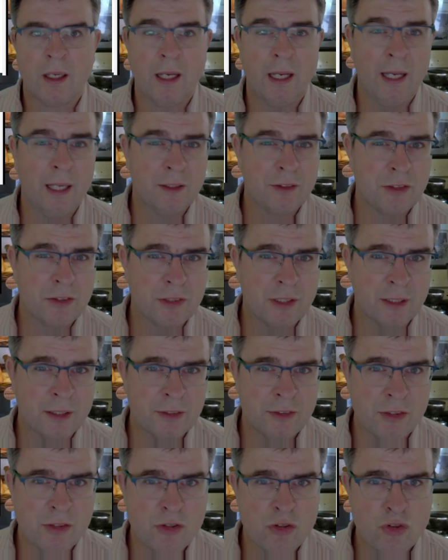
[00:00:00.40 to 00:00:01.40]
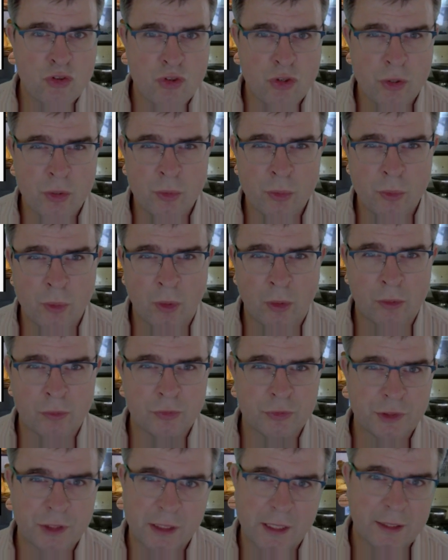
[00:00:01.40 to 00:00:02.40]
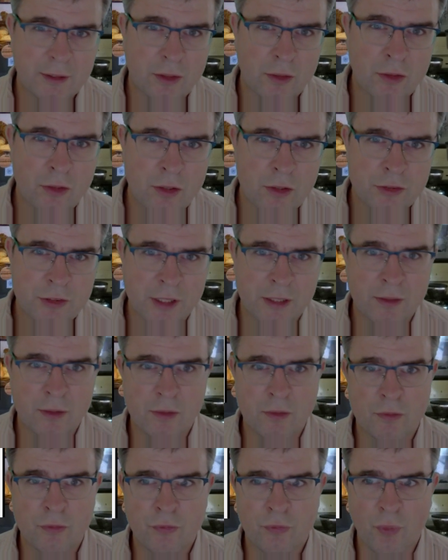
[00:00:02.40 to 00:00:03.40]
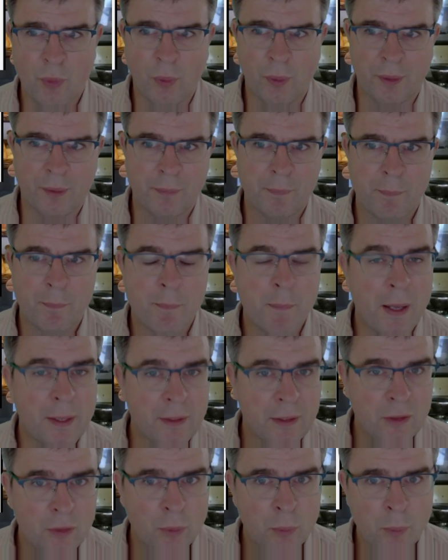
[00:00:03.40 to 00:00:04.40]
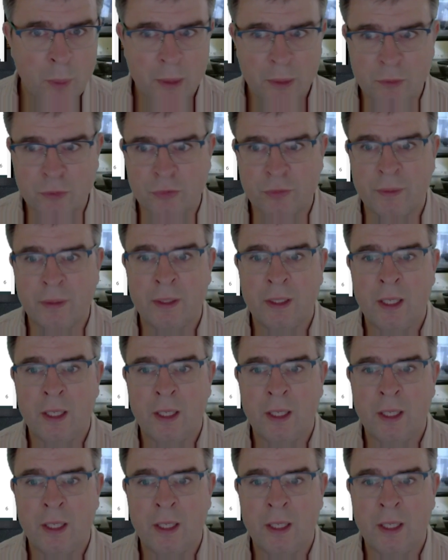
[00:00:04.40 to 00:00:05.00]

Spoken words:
Exercise 2 of selected set 4, betting your wealth.